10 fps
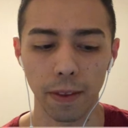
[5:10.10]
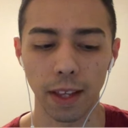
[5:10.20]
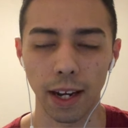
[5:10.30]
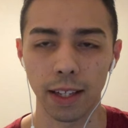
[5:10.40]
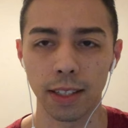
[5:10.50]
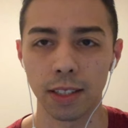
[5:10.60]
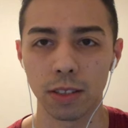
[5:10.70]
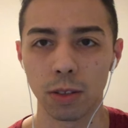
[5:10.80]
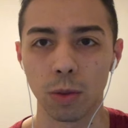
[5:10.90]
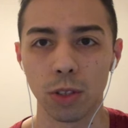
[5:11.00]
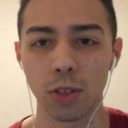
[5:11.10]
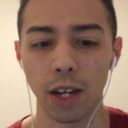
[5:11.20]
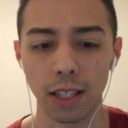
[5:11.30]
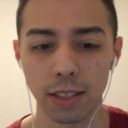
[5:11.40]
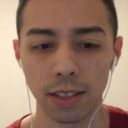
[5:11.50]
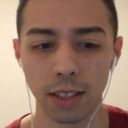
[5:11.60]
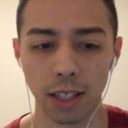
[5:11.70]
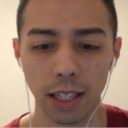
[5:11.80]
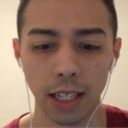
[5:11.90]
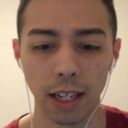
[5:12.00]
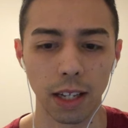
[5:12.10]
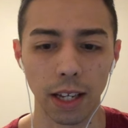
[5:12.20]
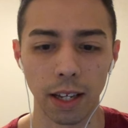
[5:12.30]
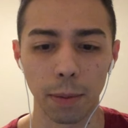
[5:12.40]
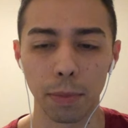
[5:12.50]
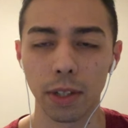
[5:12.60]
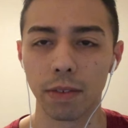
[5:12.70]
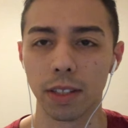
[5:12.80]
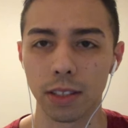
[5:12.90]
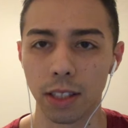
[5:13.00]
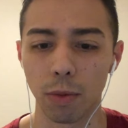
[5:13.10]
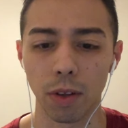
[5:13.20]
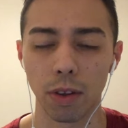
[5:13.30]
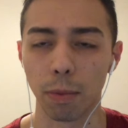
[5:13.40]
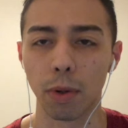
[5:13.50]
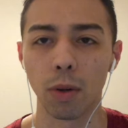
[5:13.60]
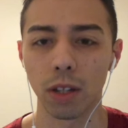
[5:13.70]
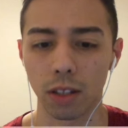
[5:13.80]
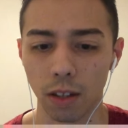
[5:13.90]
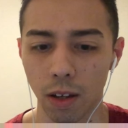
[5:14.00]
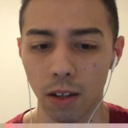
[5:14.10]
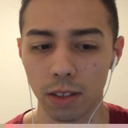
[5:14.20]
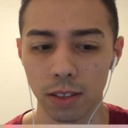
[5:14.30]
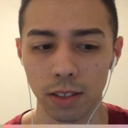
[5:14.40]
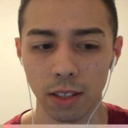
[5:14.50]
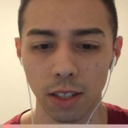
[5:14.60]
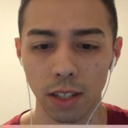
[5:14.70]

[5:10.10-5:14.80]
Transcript: that I need to address. And previously with the broken logs,